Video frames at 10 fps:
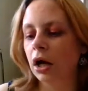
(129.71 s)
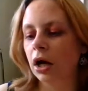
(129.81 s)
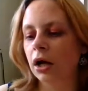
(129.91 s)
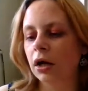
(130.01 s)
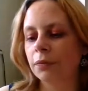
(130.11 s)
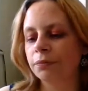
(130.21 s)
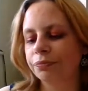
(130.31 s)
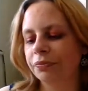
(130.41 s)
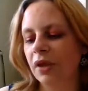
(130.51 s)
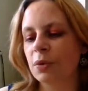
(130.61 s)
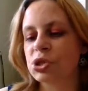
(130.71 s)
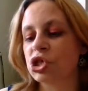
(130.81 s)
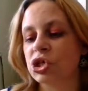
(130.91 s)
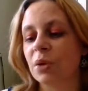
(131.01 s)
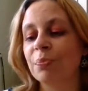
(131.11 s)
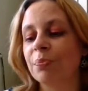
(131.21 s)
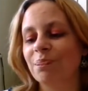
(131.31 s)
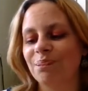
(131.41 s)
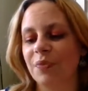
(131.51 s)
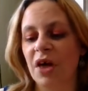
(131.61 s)
That was just a
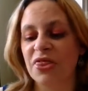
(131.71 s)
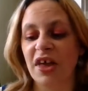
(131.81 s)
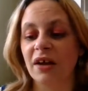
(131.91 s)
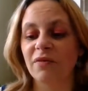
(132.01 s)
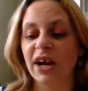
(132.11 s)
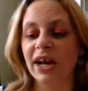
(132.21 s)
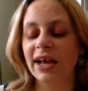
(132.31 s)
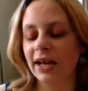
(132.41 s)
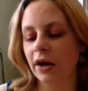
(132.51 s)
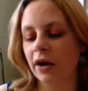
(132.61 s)
thing, really.